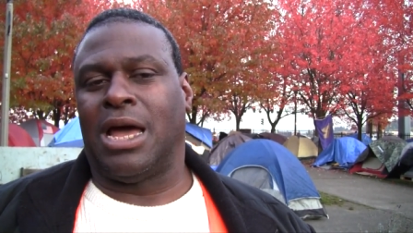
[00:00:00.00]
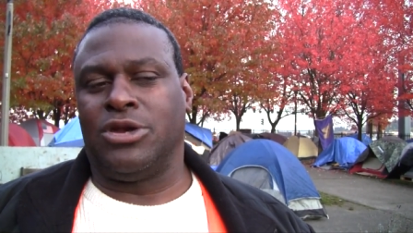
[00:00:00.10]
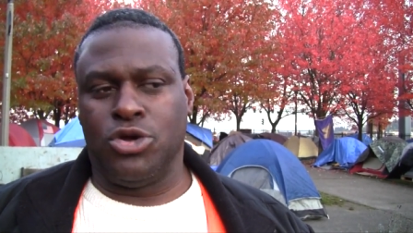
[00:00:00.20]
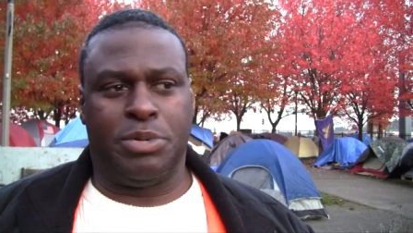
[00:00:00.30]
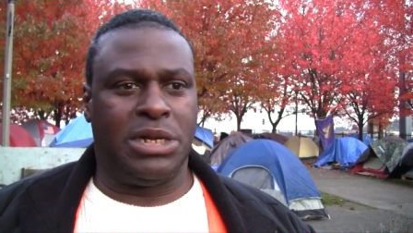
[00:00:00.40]
I
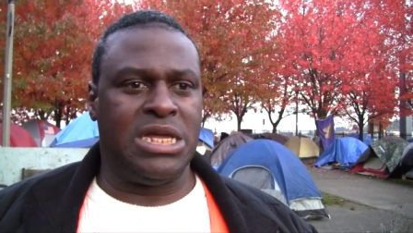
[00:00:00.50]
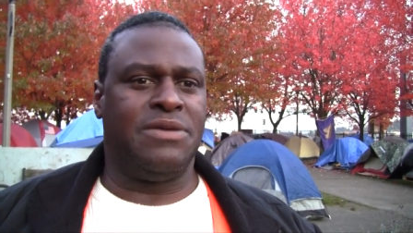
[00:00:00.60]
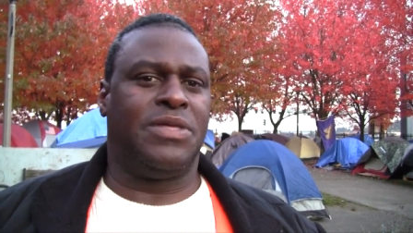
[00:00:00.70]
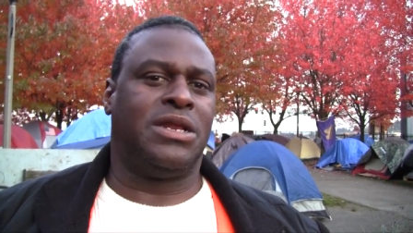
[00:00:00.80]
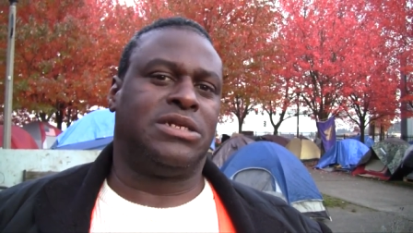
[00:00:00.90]
do
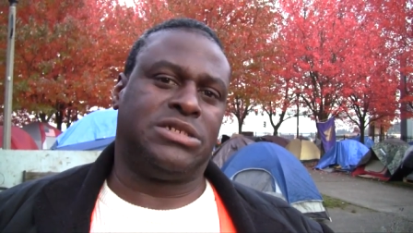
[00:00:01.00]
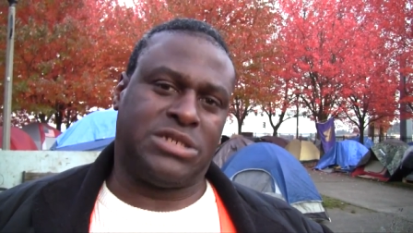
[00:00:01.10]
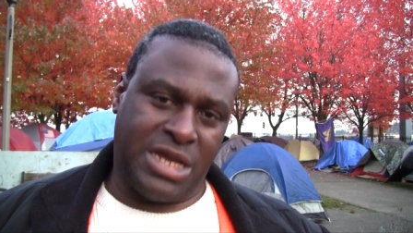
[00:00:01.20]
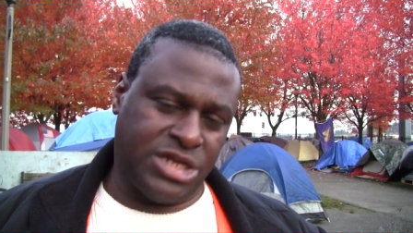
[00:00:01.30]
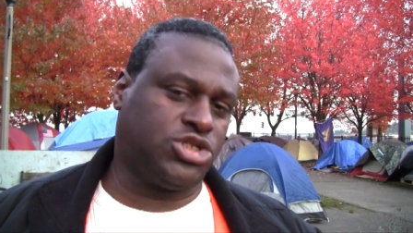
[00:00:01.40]
believe that it
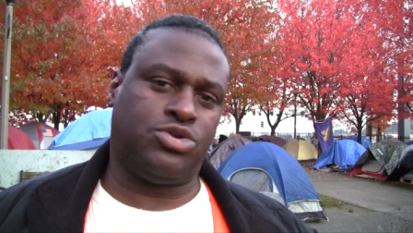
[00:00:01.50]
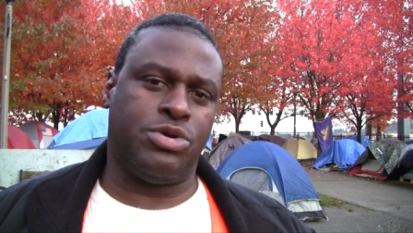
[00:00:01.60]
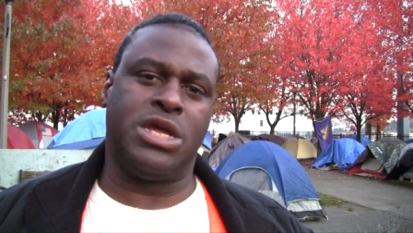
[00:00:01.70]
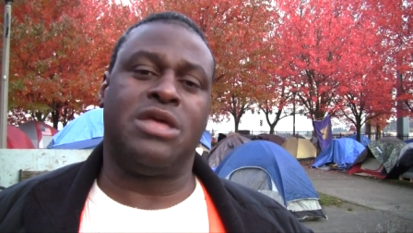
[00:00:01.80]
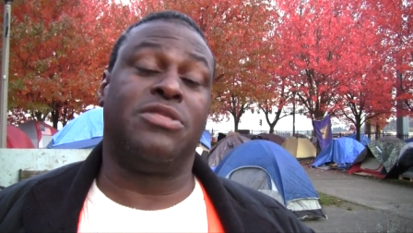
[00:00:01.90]
is
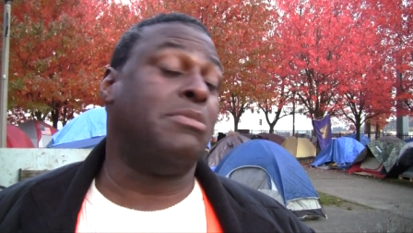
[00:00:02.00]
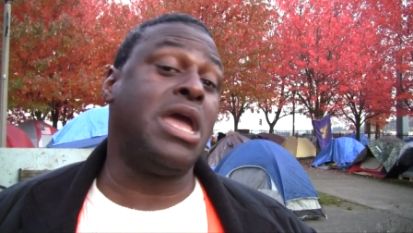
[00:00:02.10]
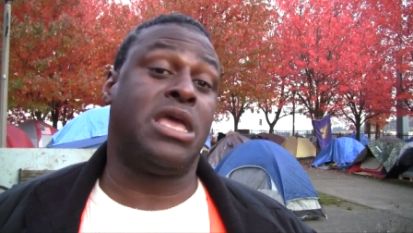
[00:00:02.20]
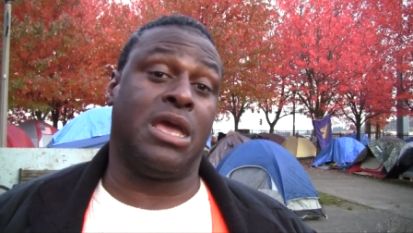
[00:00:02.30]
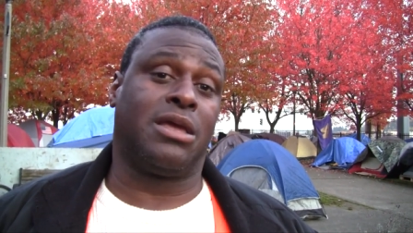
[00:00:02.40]
history in the
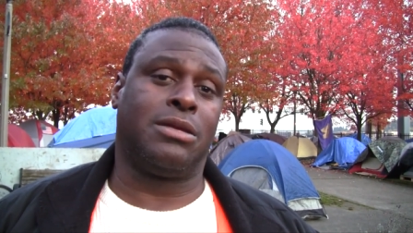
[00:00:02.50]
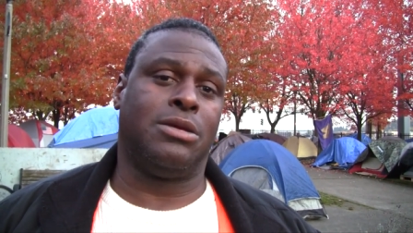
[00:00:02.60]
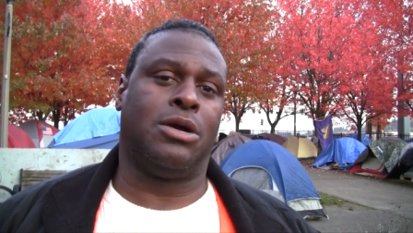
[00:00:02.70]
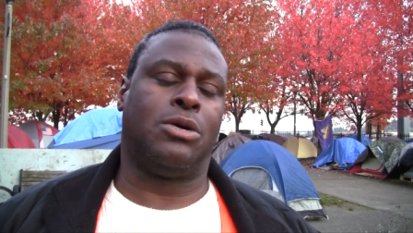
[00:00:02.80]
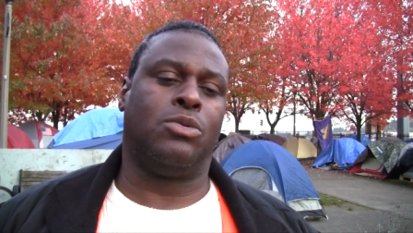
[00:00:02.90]
making.
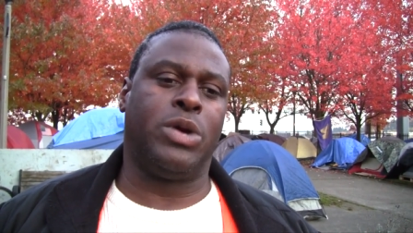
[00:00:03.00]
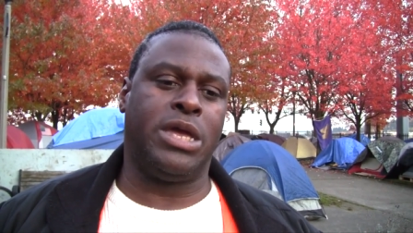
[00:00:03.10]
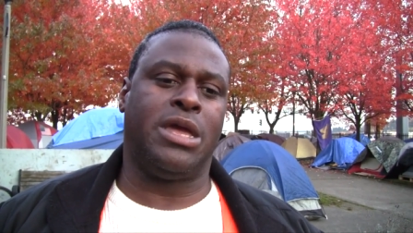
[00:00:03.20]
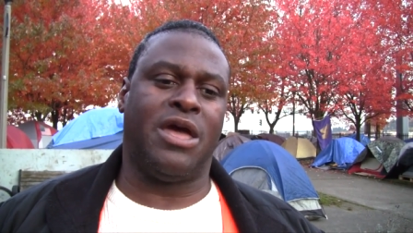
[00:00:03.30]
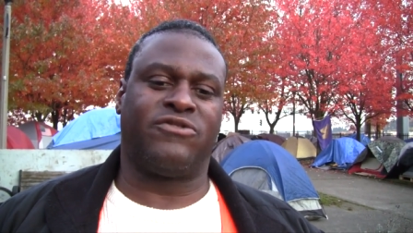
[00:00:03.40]
You know,
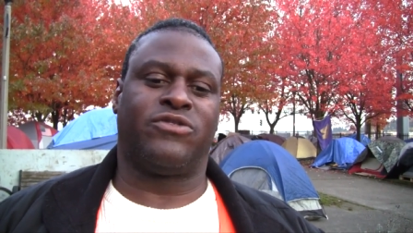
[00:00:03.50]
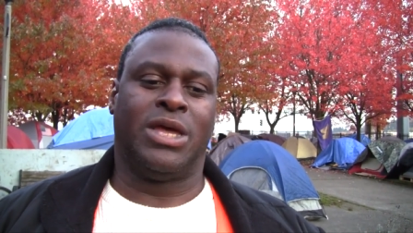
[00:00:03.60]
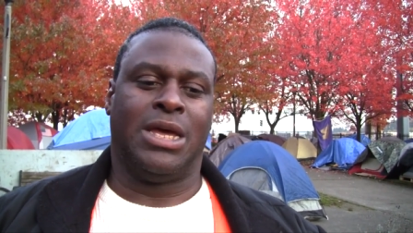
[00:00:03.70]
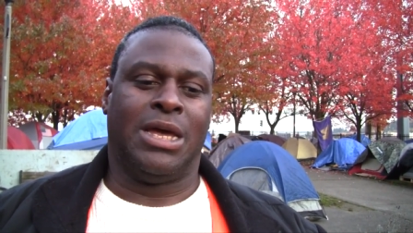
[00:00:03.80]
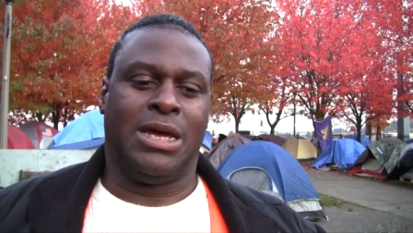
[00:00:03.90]
we as
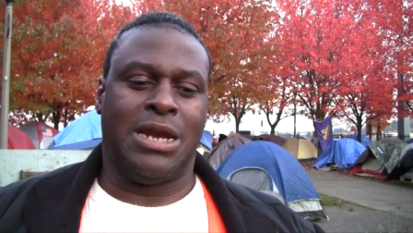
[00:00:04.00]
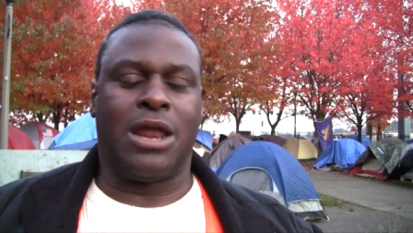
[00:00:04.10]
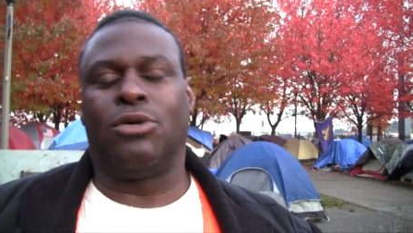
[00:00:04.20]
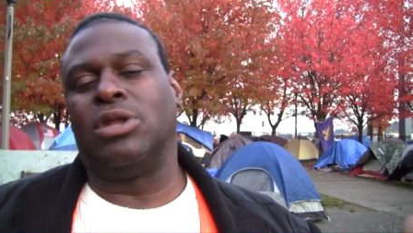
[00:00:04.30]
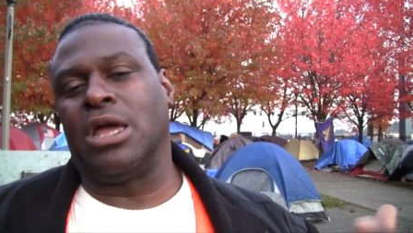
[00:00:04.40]

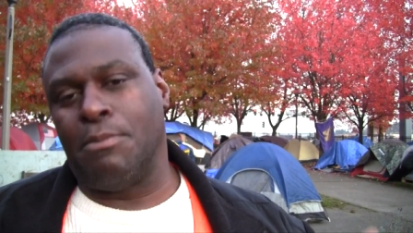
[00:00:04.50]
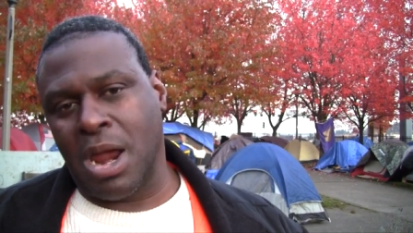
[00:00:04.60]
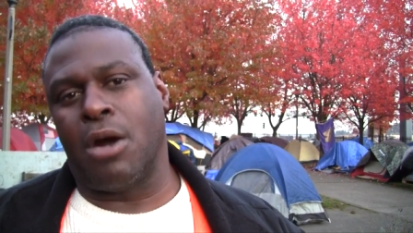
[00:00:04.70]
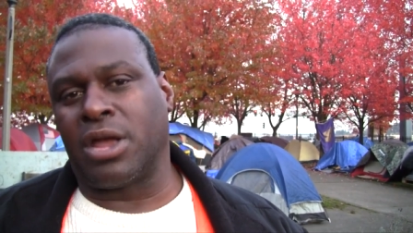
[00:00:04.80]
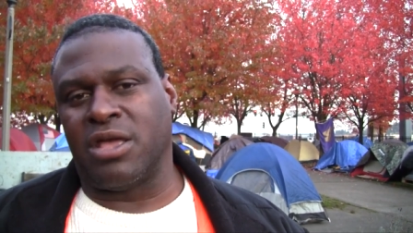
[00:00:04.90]
not only
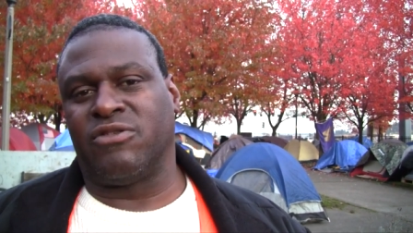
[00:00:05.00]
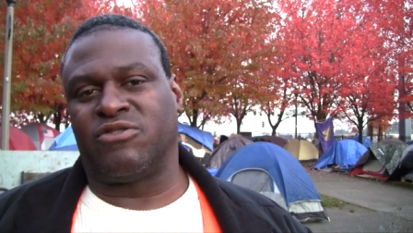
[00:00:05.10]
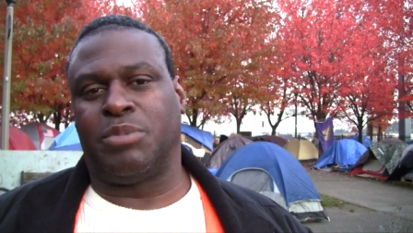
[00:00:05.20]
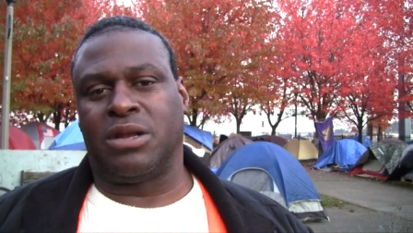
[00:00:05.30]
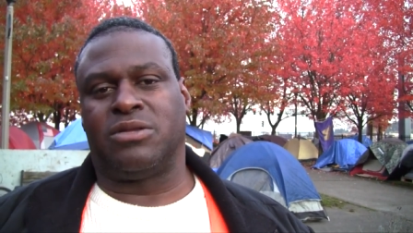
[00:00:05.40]

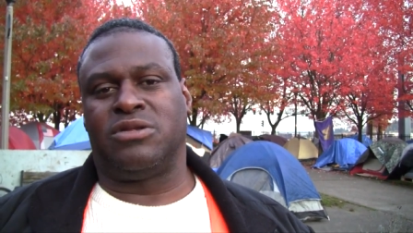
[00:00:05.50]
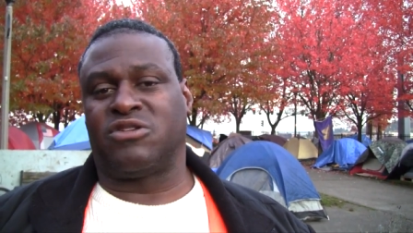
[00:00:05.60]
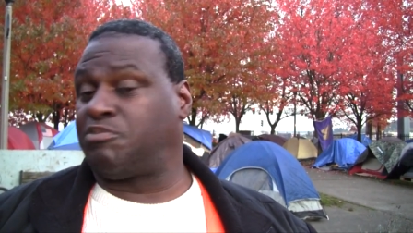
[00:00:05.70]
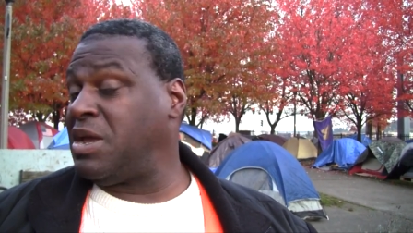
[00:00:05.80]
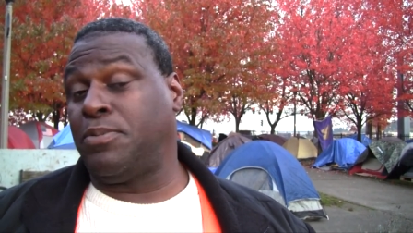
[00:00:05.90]
Americans, but
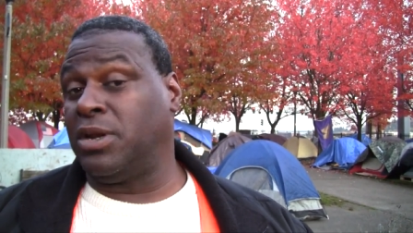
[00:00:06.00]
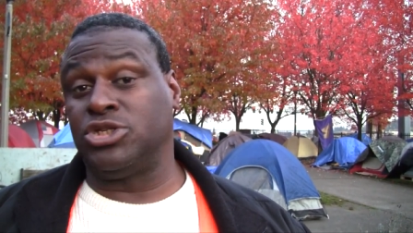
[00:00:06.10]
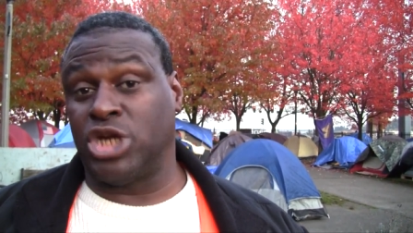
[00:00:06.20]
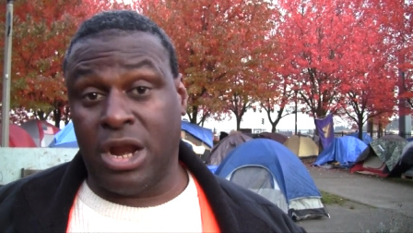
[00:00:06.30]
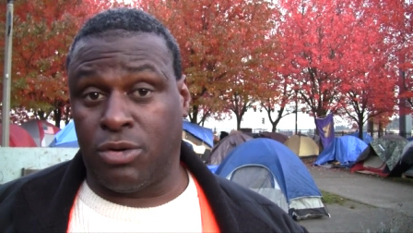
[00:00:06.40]
just people
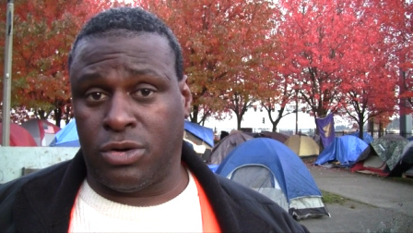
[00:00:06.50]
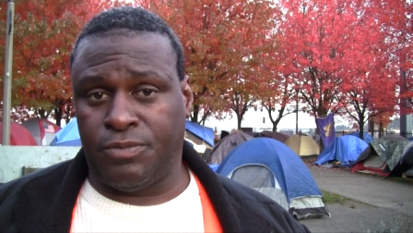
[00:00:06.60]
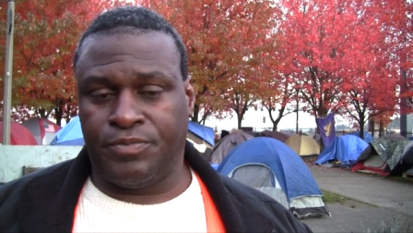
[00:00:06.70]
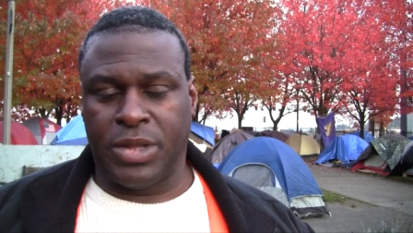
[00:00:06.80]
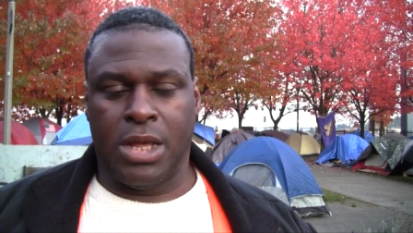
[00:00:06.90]
in general,
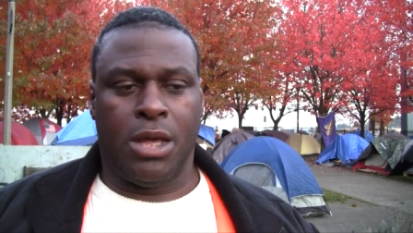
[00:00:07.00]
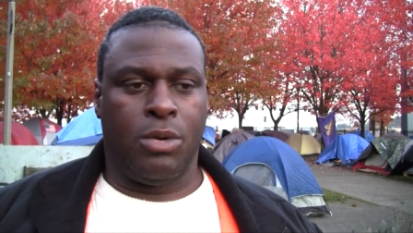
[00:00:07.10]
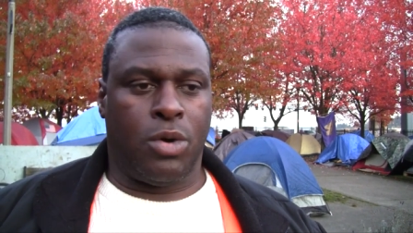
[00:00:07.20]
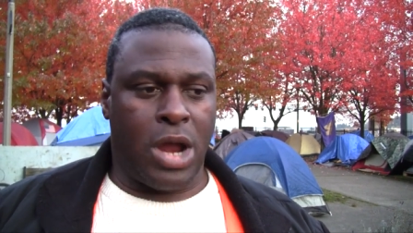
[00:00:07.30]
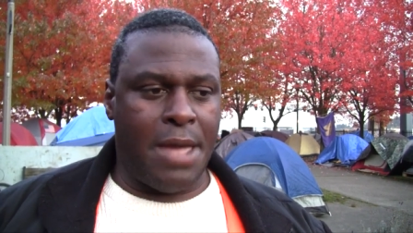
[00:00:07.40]

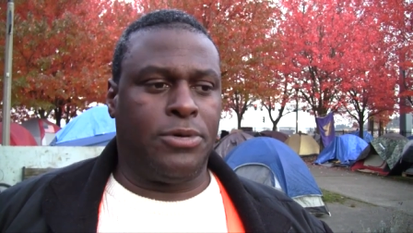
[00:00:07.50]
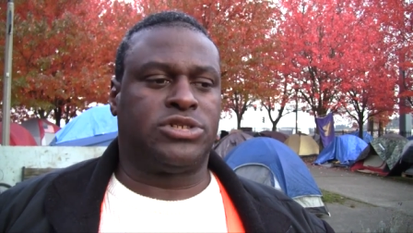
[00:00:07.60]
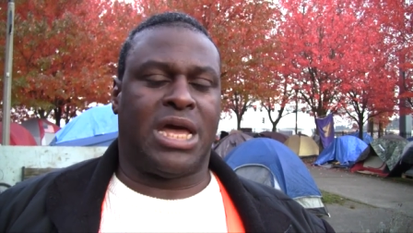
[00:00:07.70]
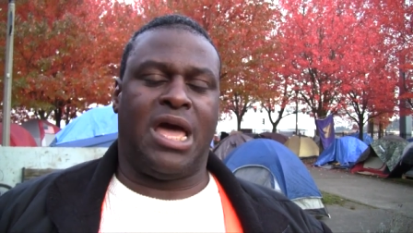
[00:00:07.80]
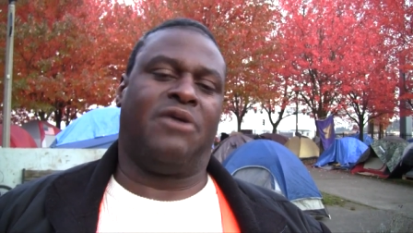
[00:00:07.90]
we're
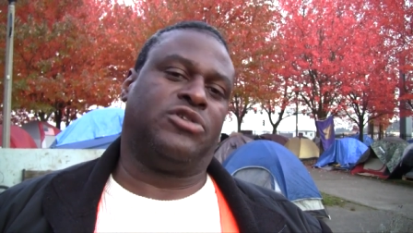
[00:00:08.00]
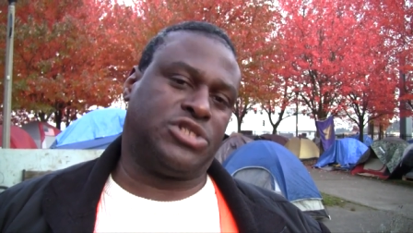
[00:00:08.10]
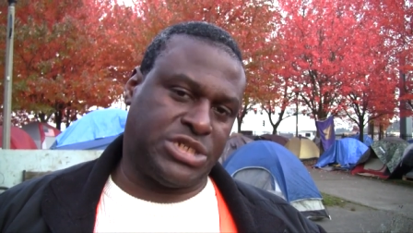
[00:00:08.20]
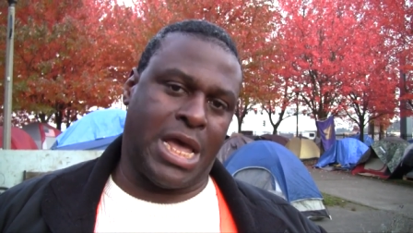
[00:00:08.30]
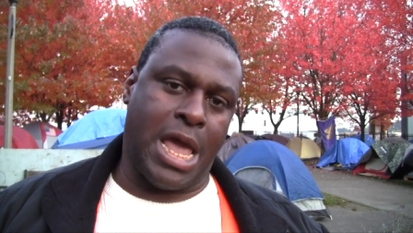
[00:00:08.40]
able to have a
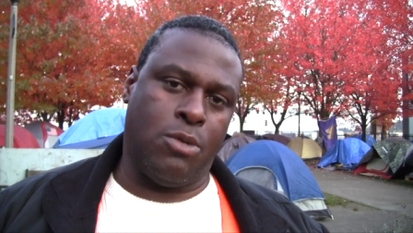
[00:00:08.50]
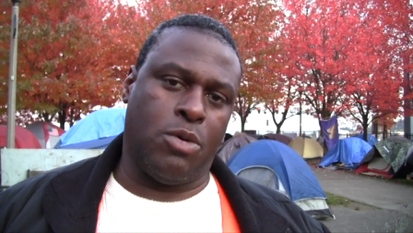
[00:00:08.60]
say.